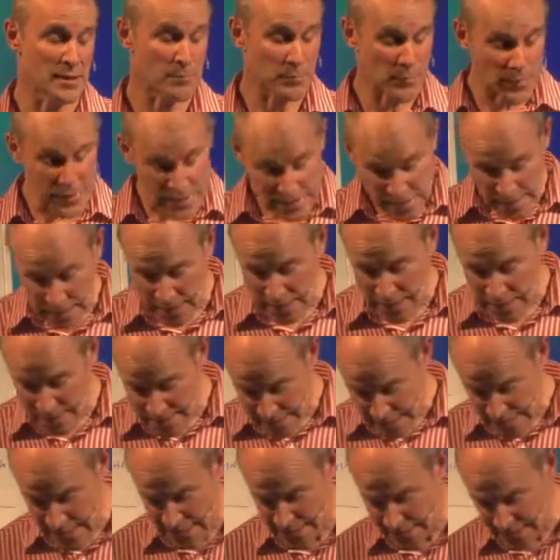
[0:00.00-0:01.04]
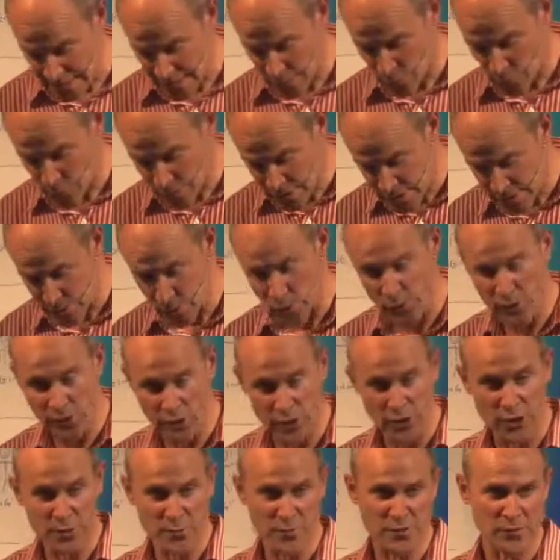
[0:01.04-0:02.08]
Particularly, it's easier with smaller
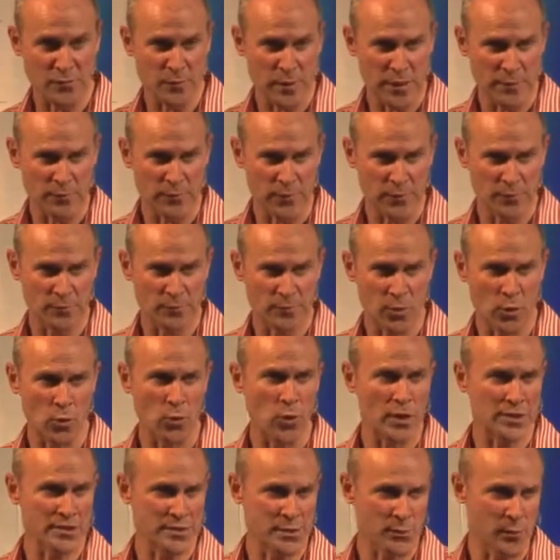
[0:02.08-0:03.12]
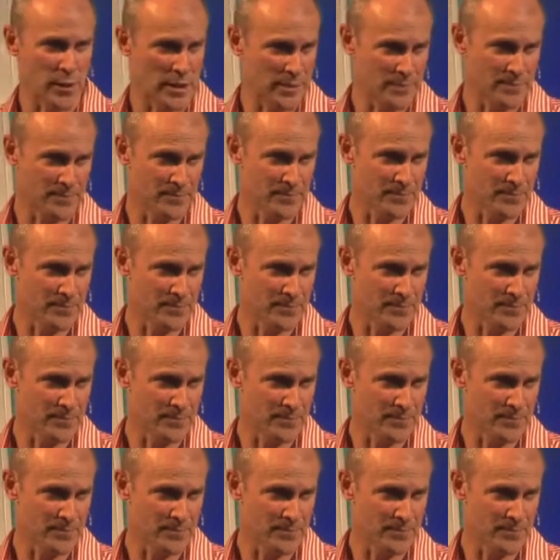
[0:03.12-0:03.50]
groups of people, or one-to-one.